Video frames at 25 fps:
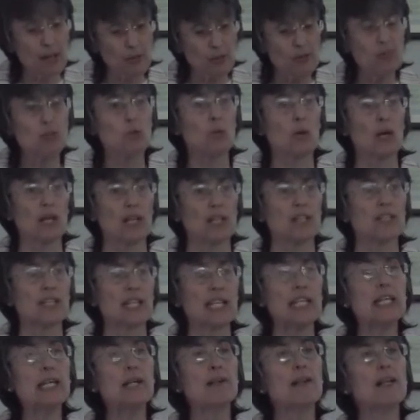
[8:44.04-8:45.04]
house
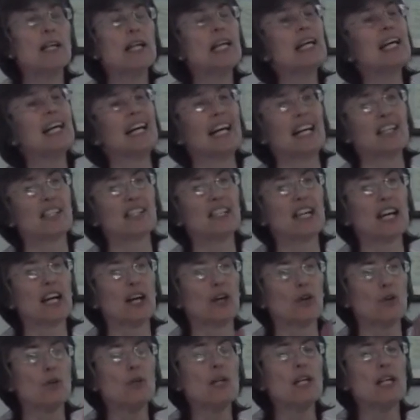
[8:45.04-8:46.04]
quality, and
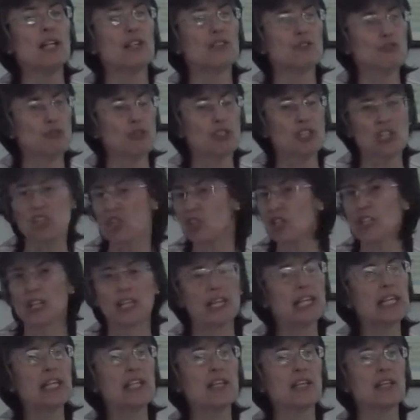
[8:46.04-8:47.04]
how
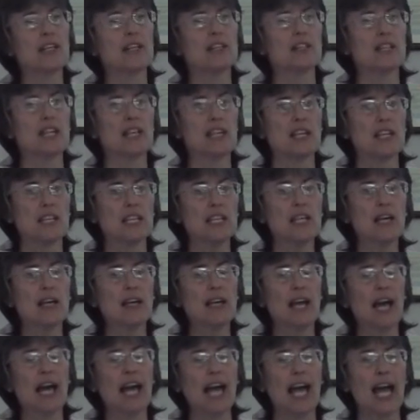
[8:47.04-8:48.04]
traditionally the
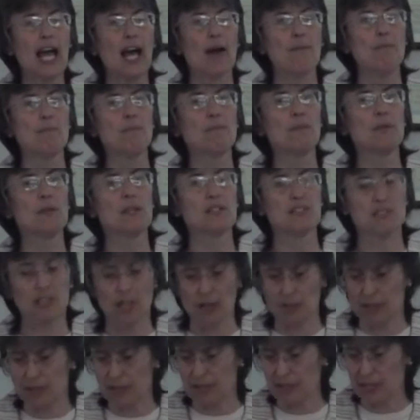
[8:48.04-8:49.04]

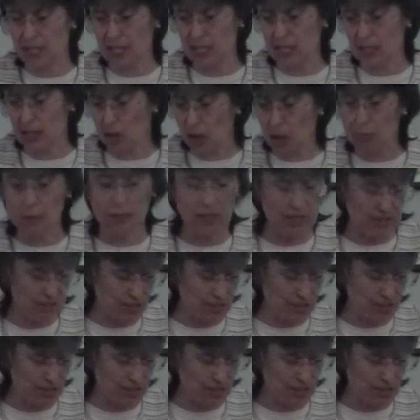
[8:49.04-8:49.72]
urban